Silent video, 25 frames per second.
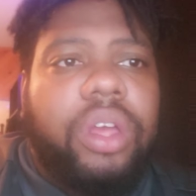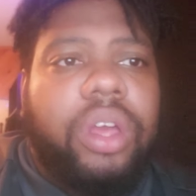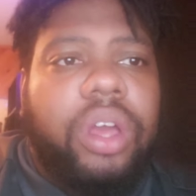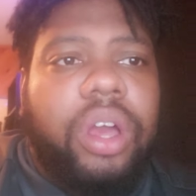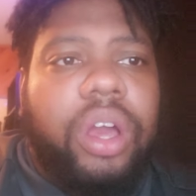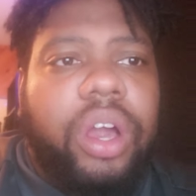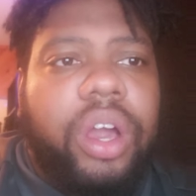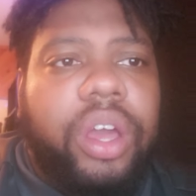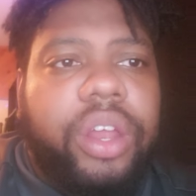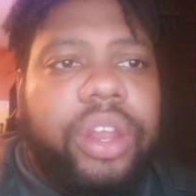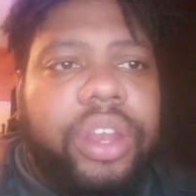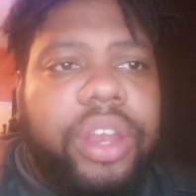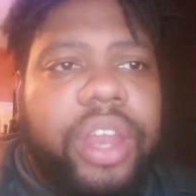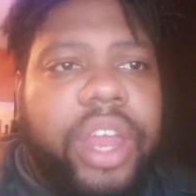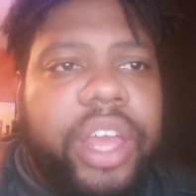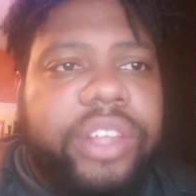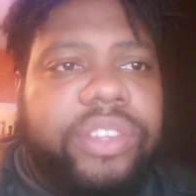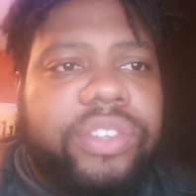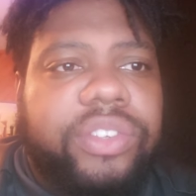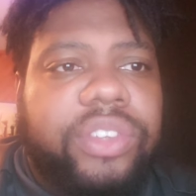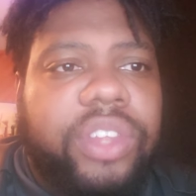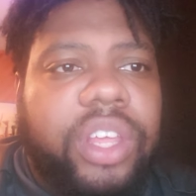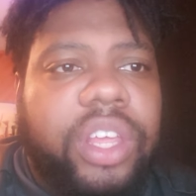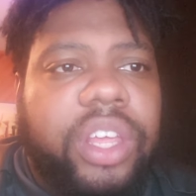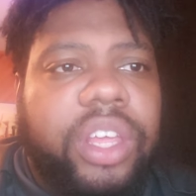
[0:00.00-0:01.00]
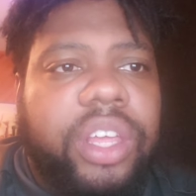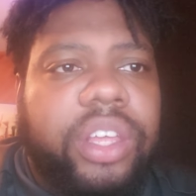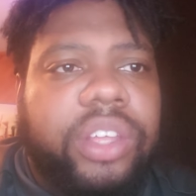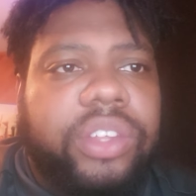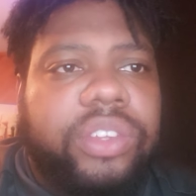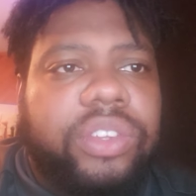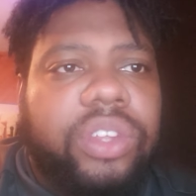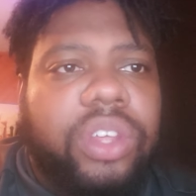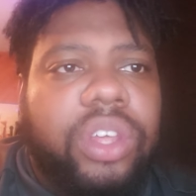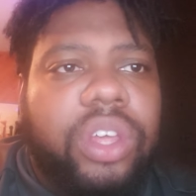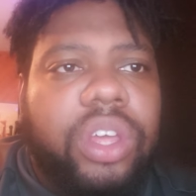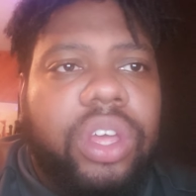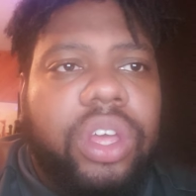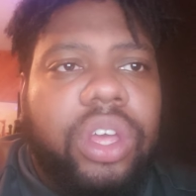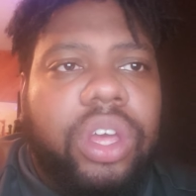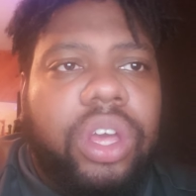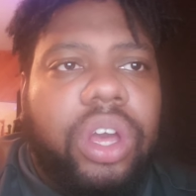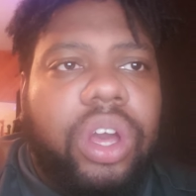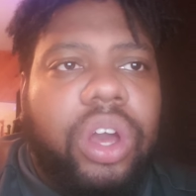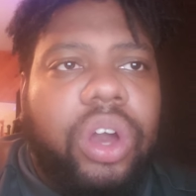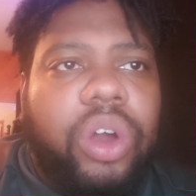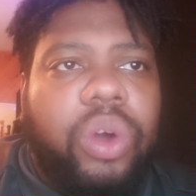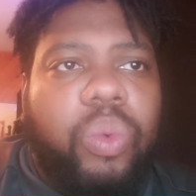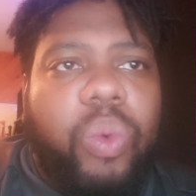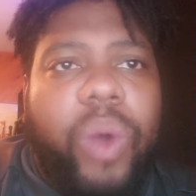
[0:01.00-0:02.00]
The next thing is
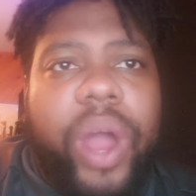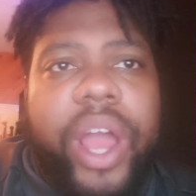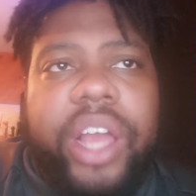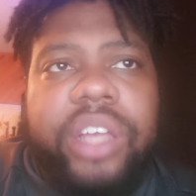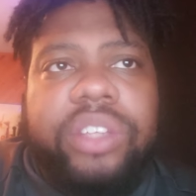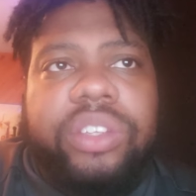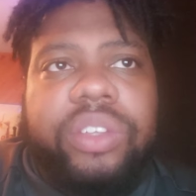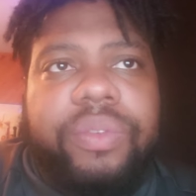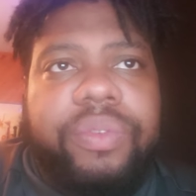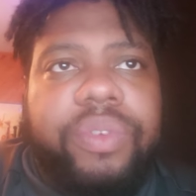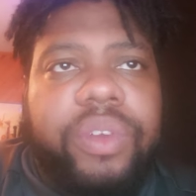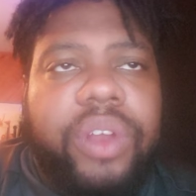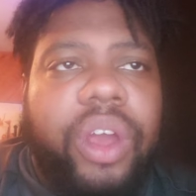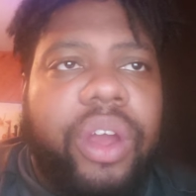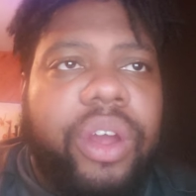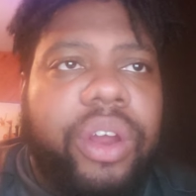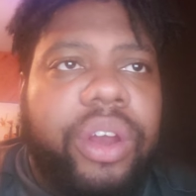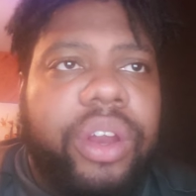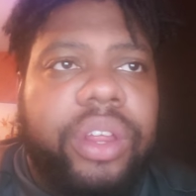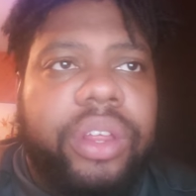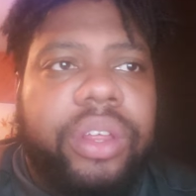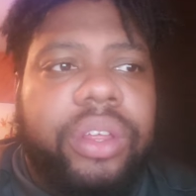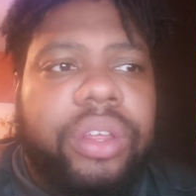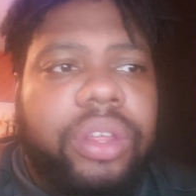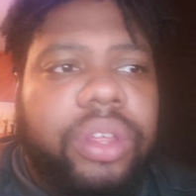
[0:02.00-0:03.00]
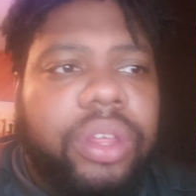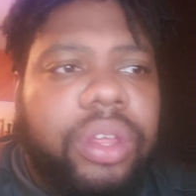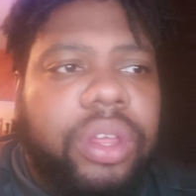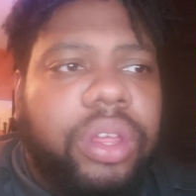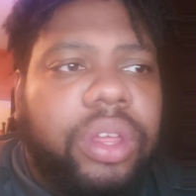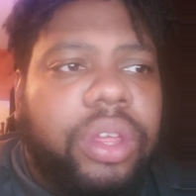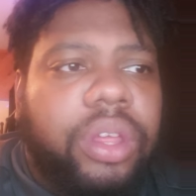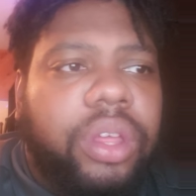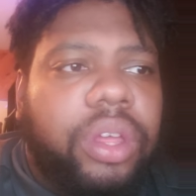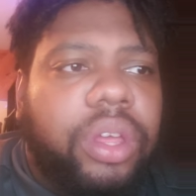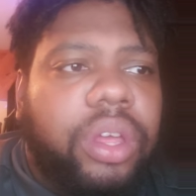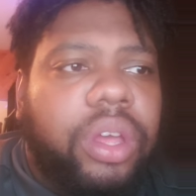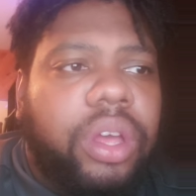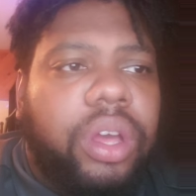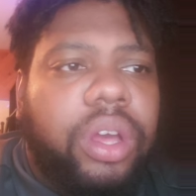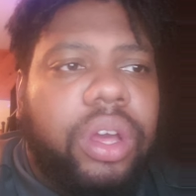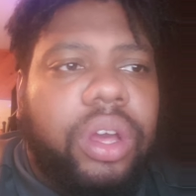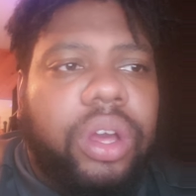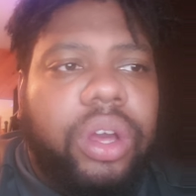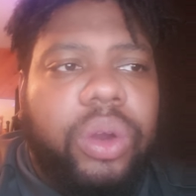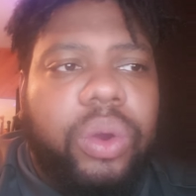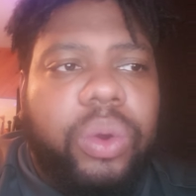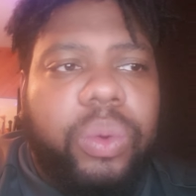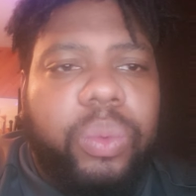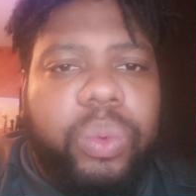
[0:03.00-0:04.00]
ways of learning,
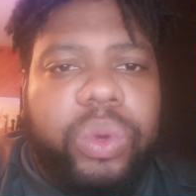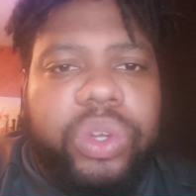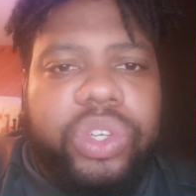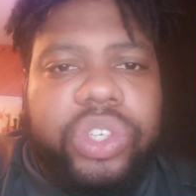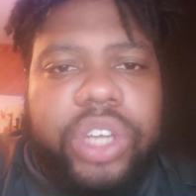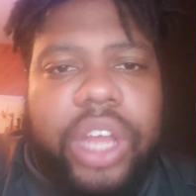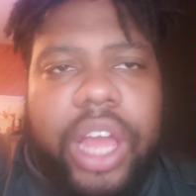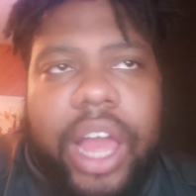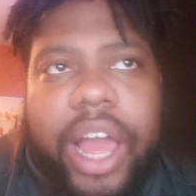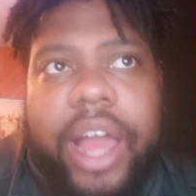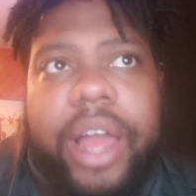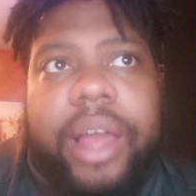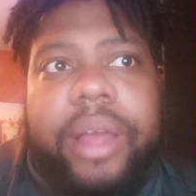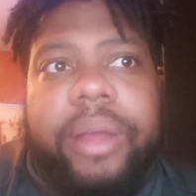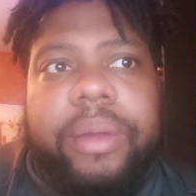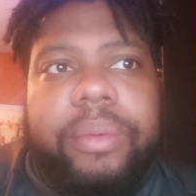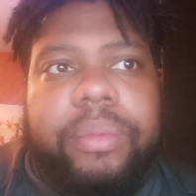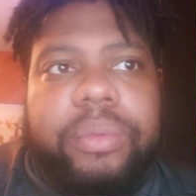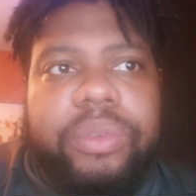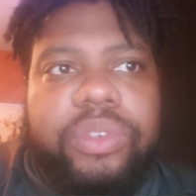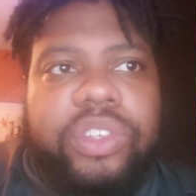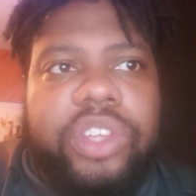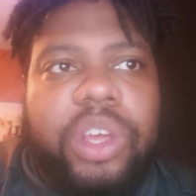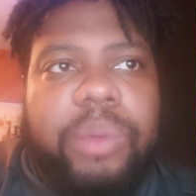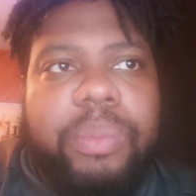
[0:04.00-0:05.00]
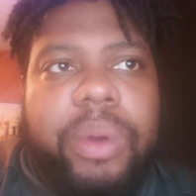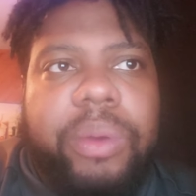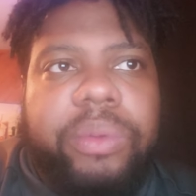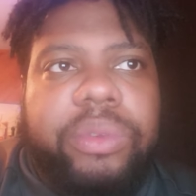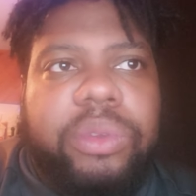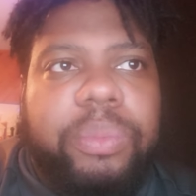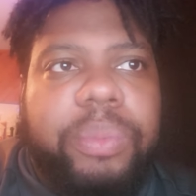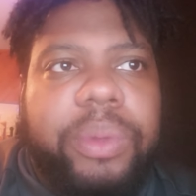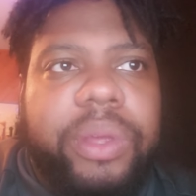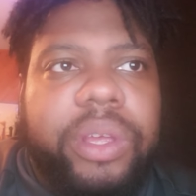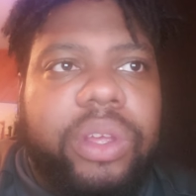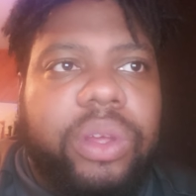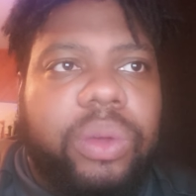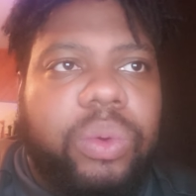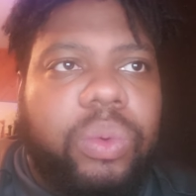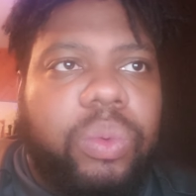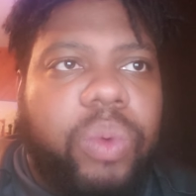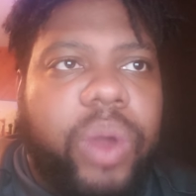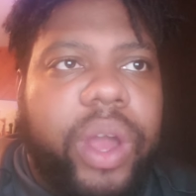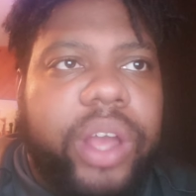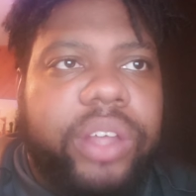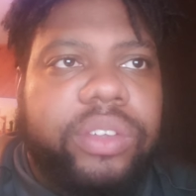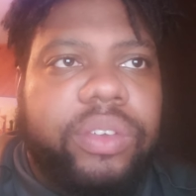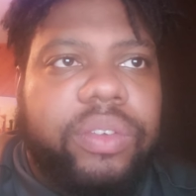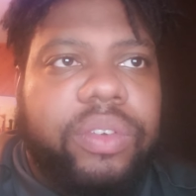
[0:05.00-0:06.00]
which I sum up to be
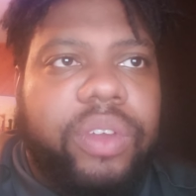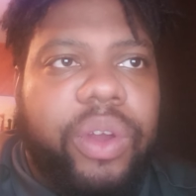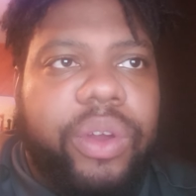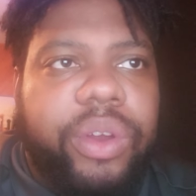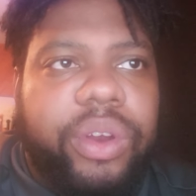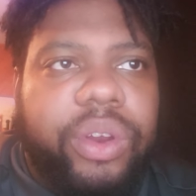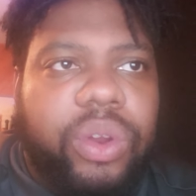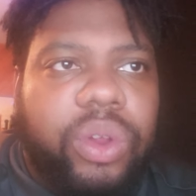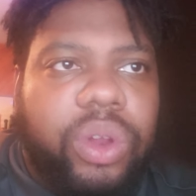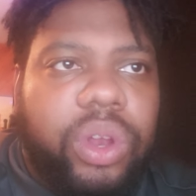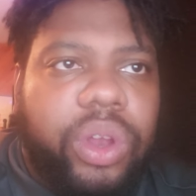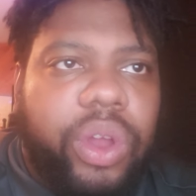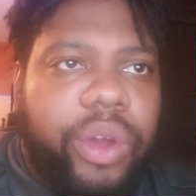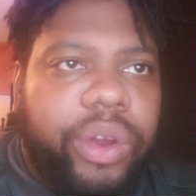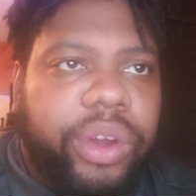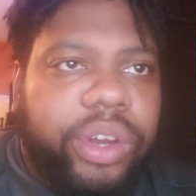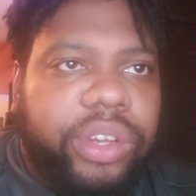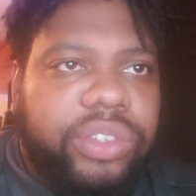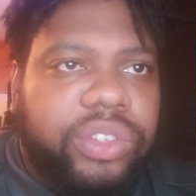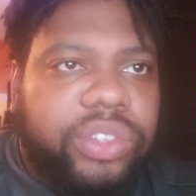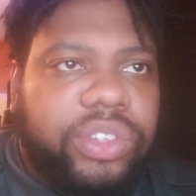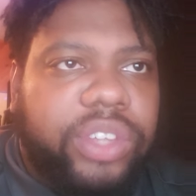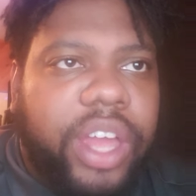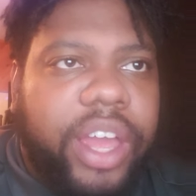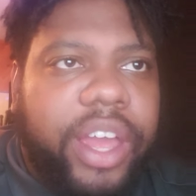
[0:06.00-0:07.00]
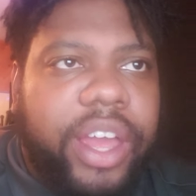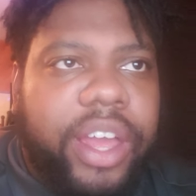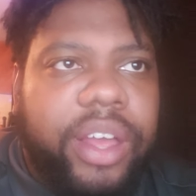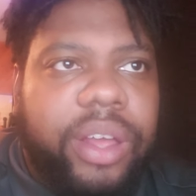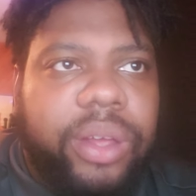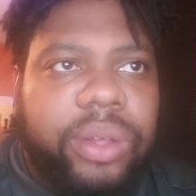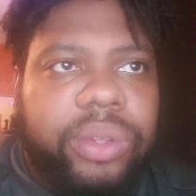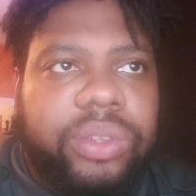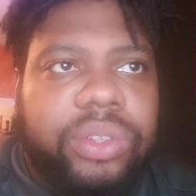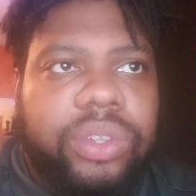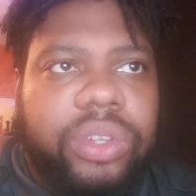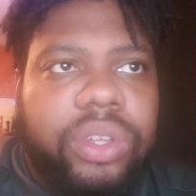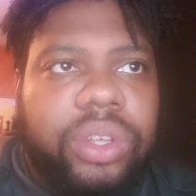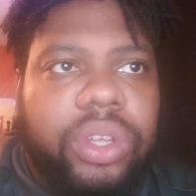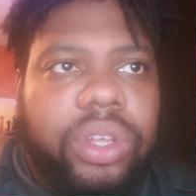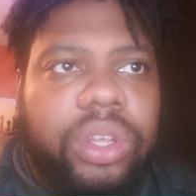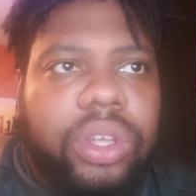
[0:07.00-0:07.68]
ways of learning or learning styles.